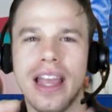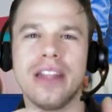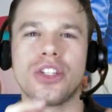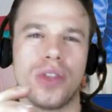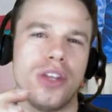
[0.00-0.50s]

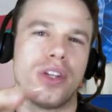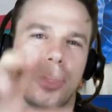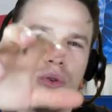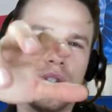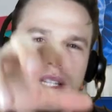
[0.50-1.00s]
so then you can
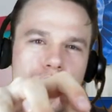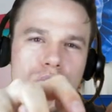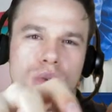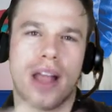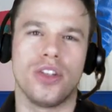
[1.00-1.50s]
use these two
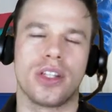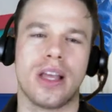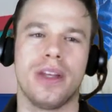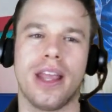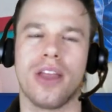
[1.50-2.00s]
strategies
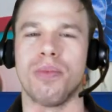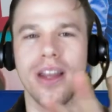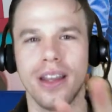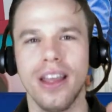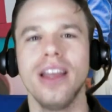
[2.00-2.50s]
coming together. But
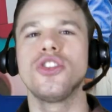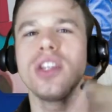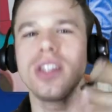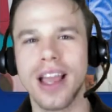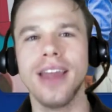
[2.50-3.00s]

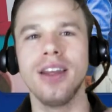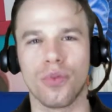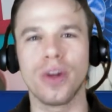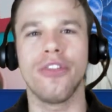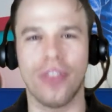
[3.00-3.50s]
just kind of
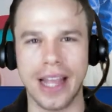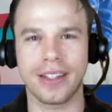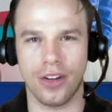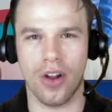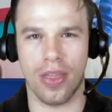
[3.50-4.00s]

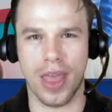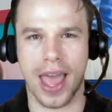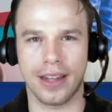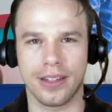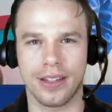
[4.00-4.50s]
reflecting on
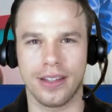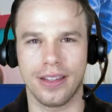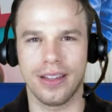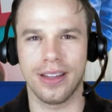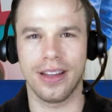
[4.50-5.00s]
that,
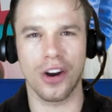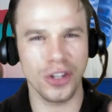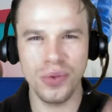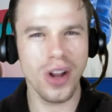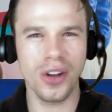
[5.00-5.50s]
are
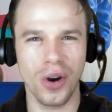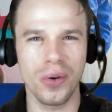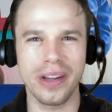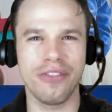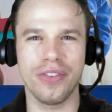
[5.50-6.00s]
you not
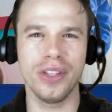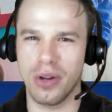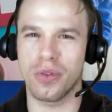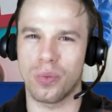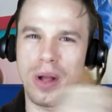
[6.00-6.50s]
already feeling
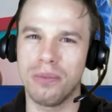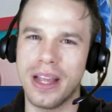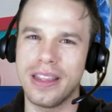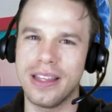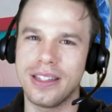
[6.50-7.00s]
overwhelmed
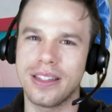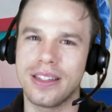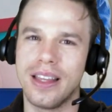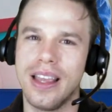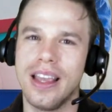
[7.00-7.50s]
by this?
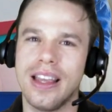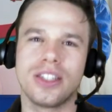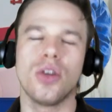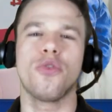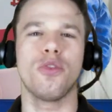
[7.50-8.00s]

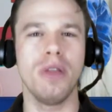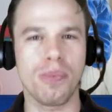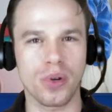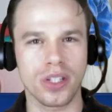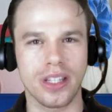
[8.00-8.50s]
So for me
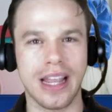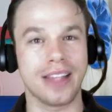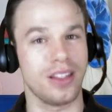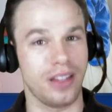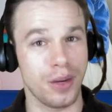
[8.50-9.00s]
personally, as
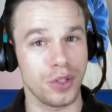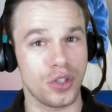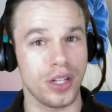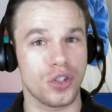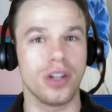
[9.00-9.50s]
a language
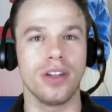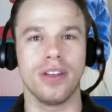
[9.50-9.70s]
teacher,